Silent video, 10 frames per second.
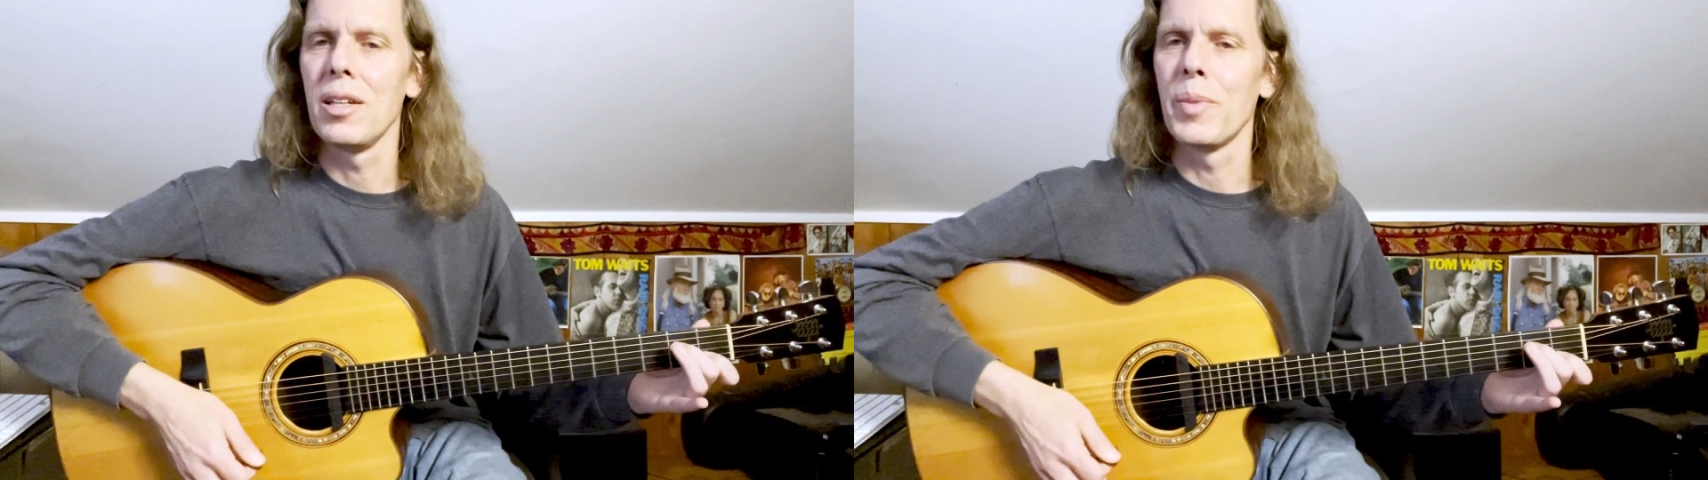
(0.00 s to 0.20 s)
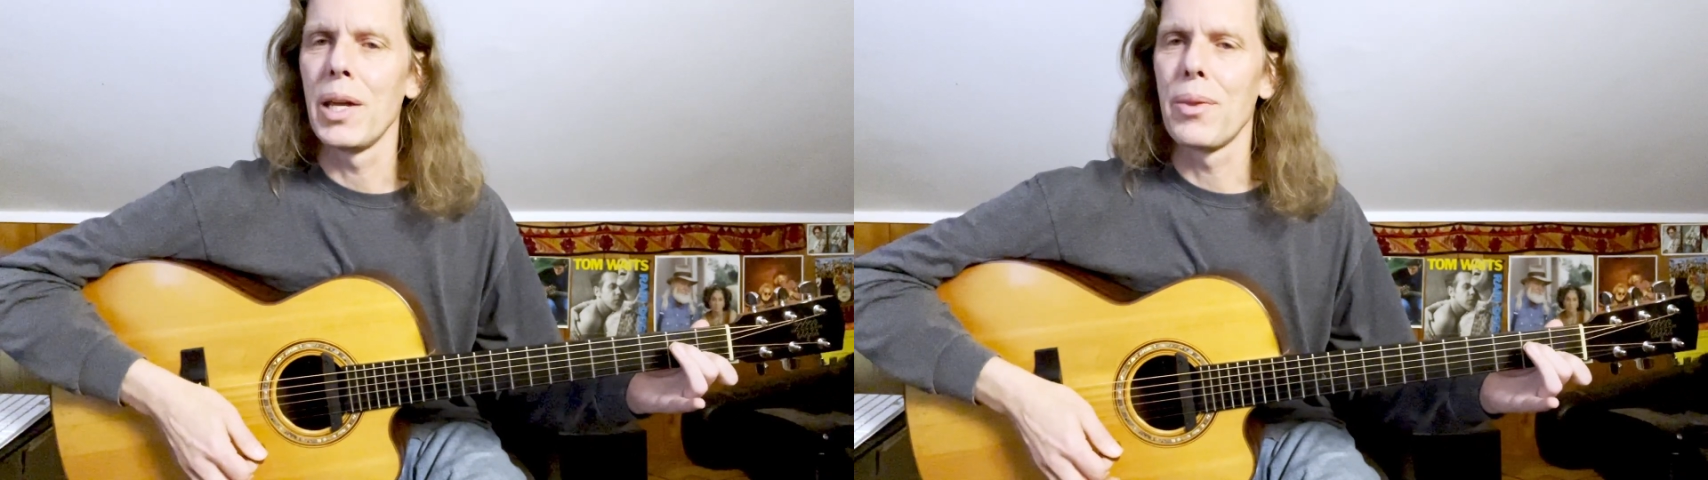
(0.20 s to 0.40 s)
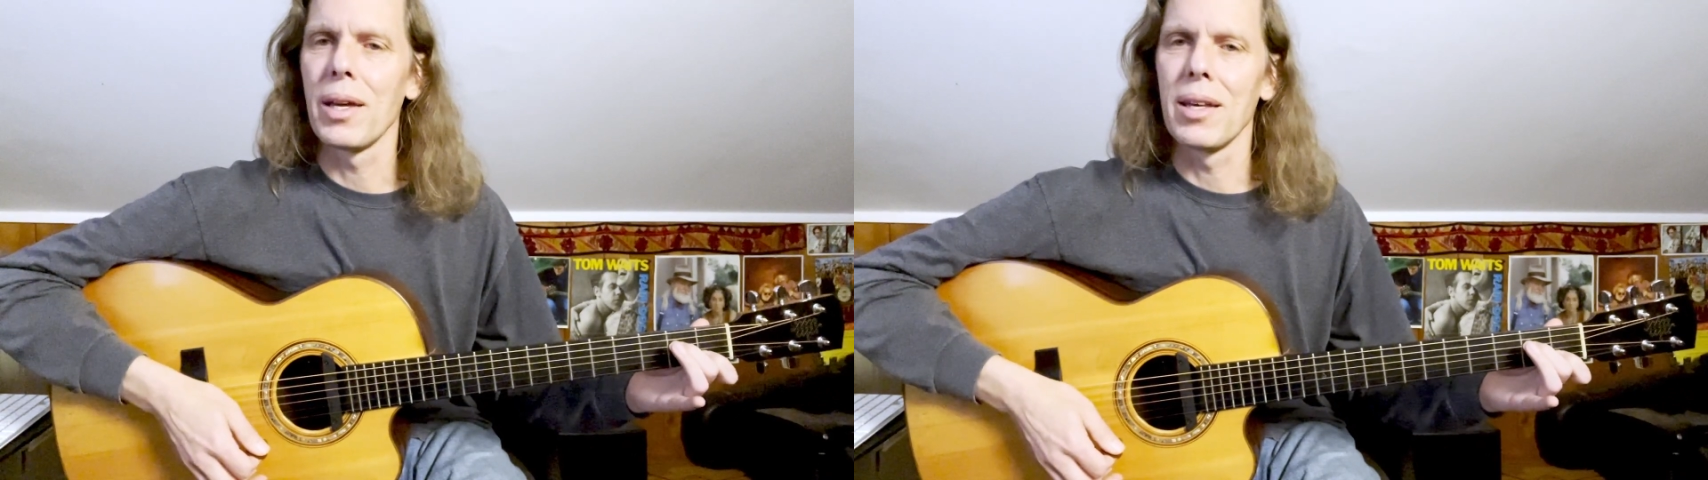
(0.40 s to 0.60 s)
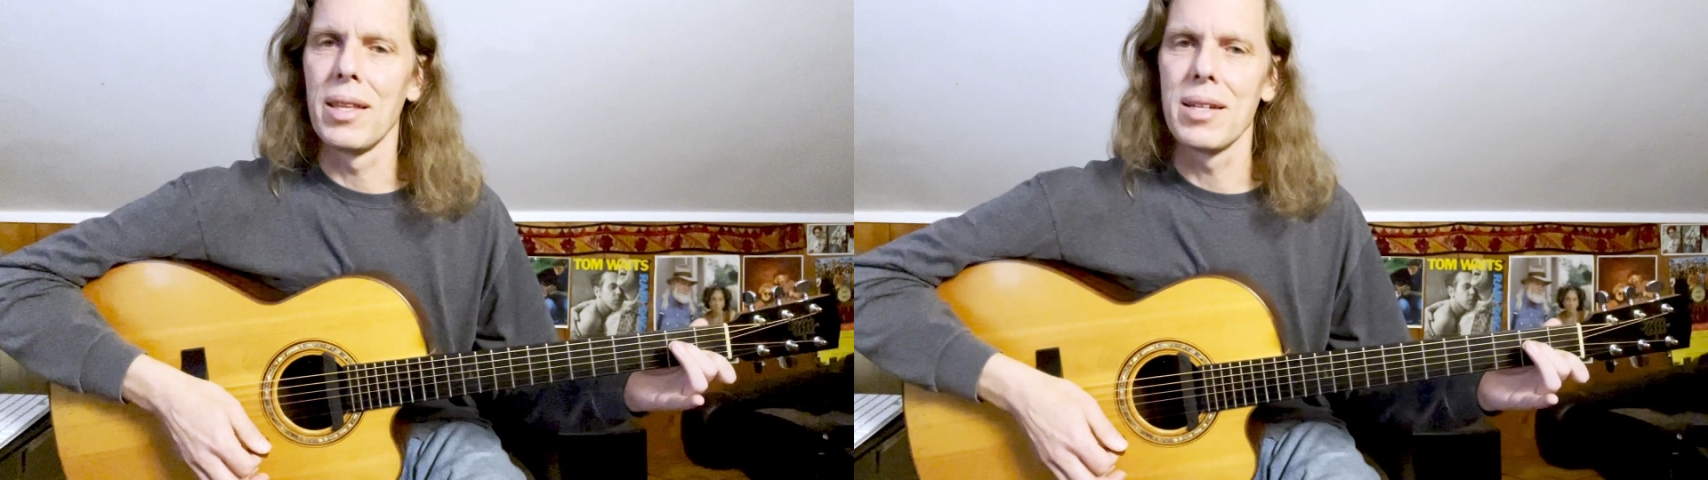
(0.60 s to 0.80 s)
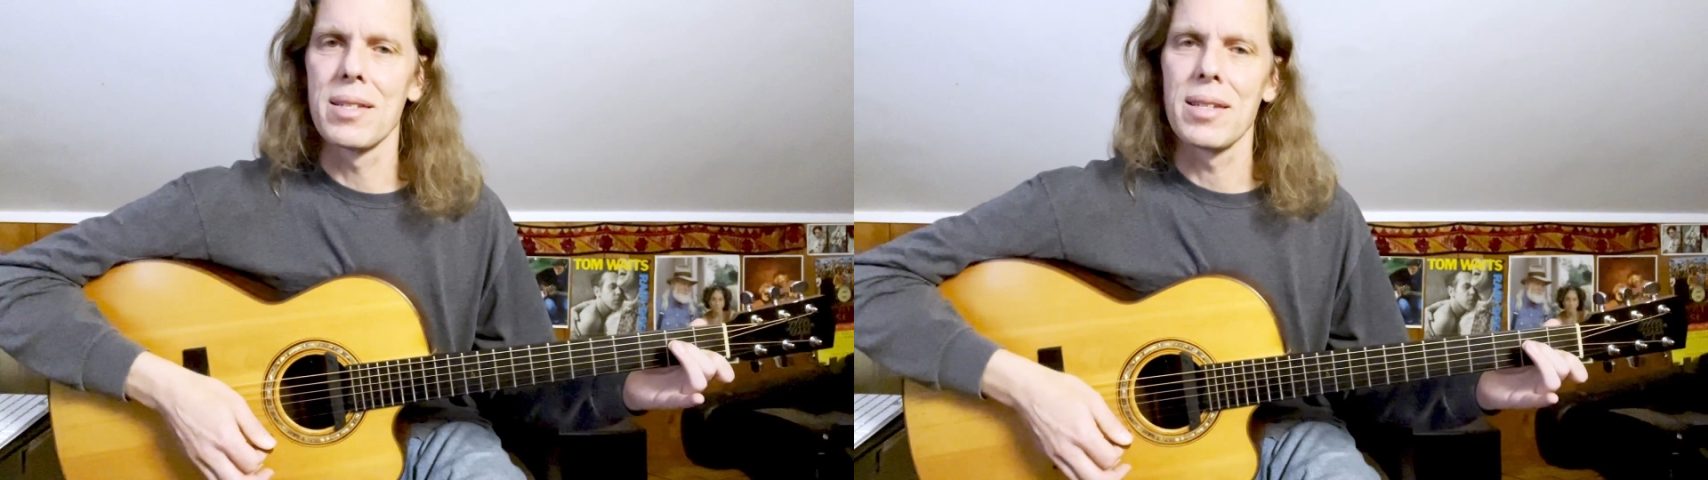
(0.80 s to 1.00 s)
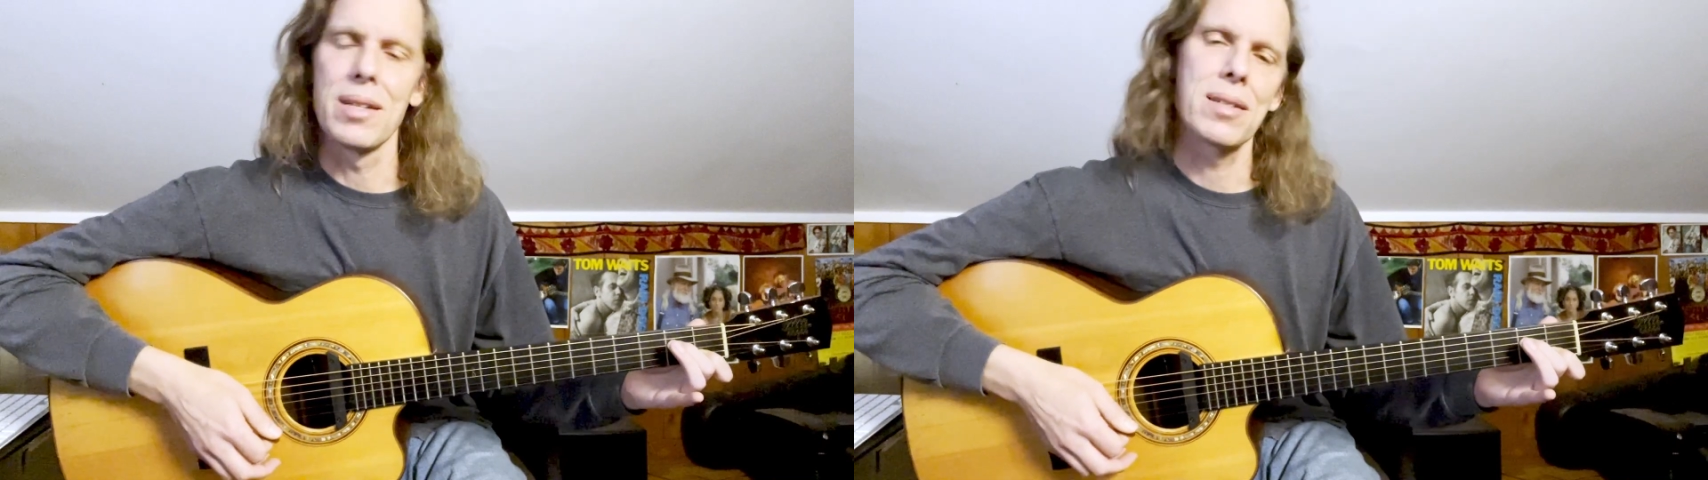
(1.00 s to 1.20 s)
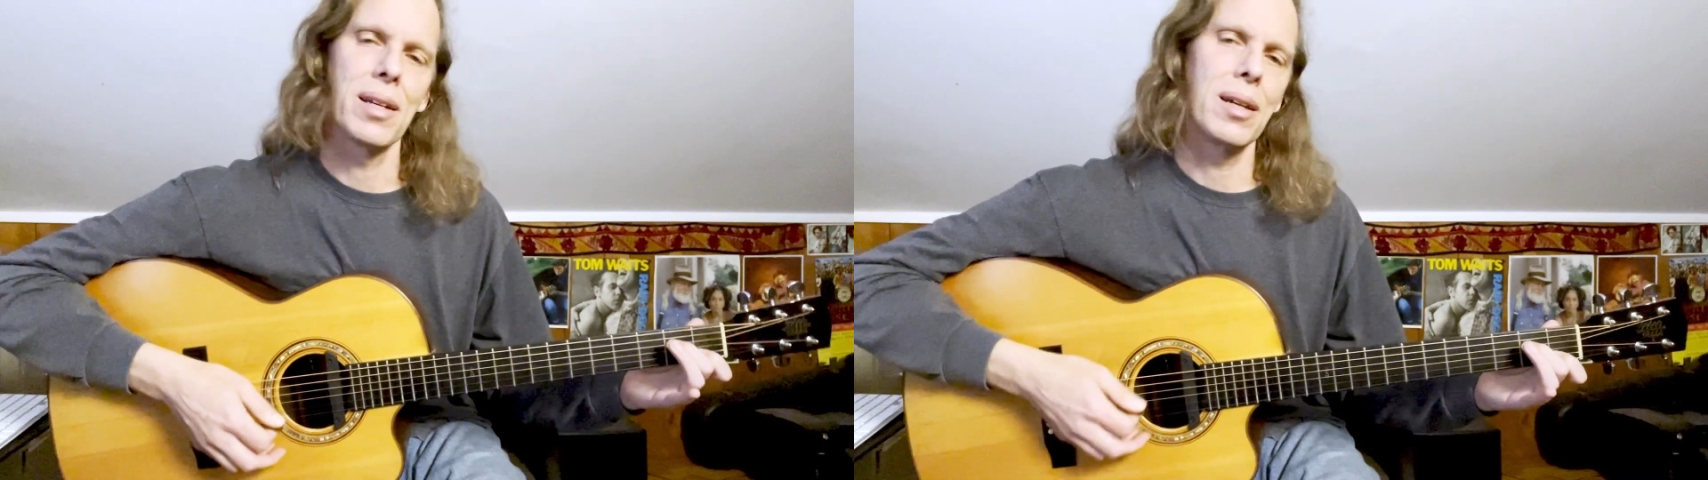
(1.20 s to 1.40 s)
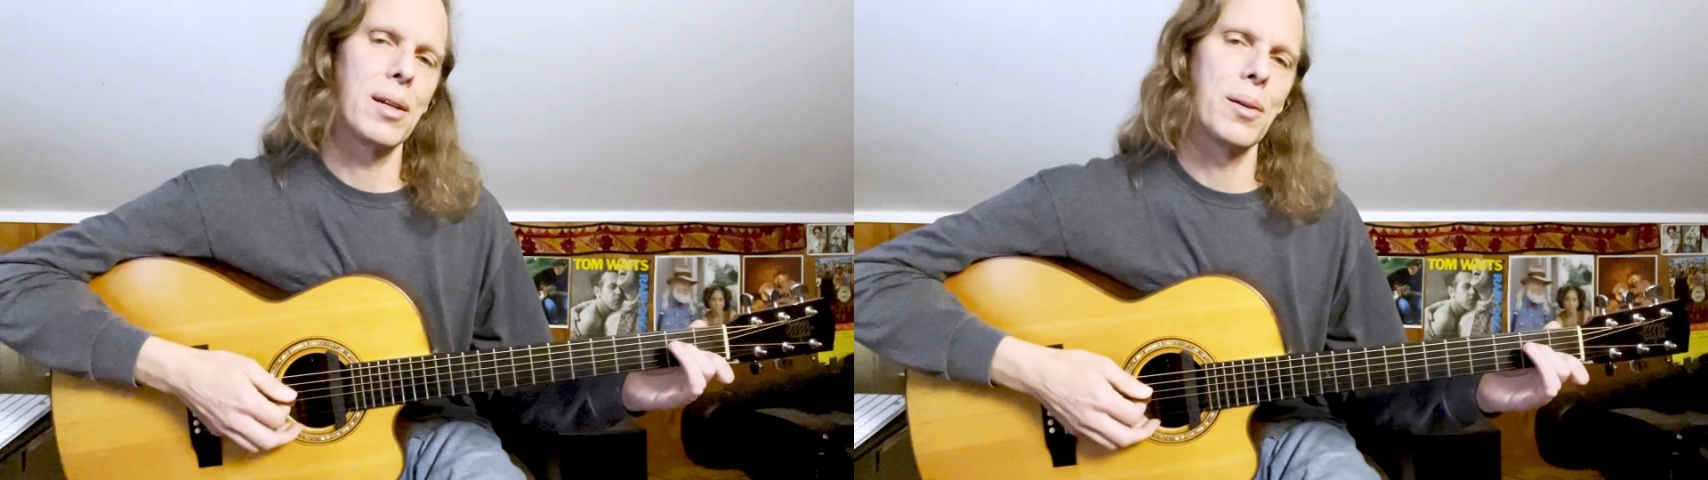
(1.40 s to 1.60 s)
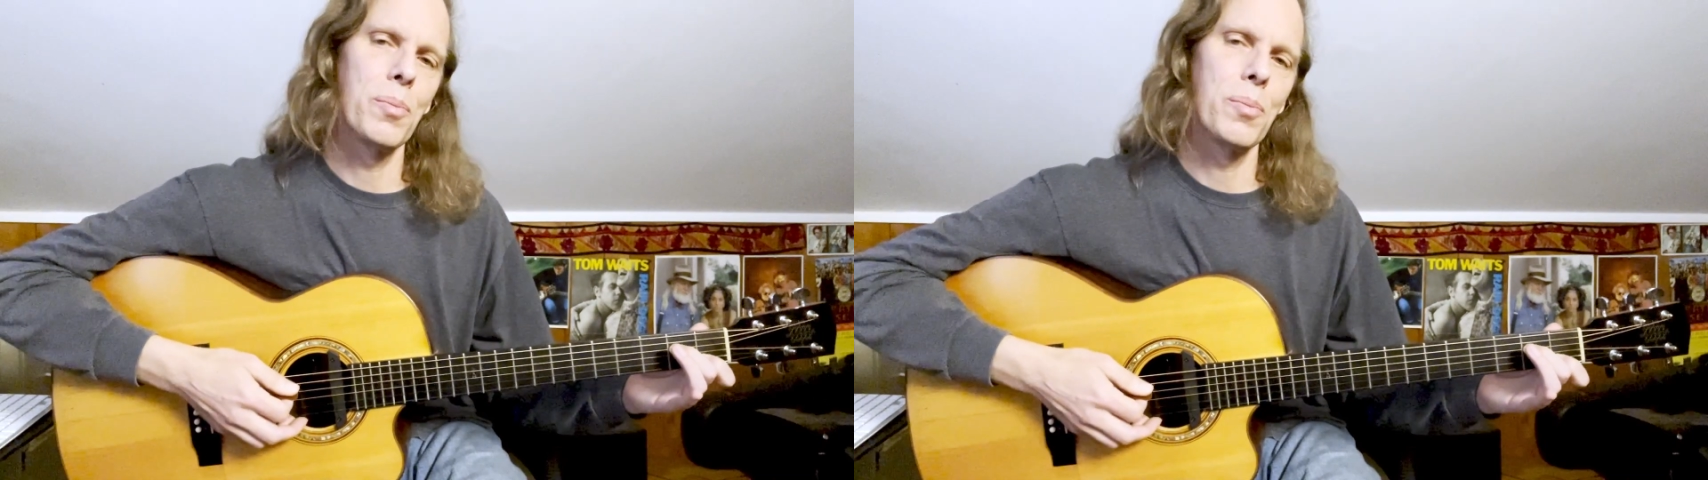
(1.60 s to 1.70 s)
You might think of this as like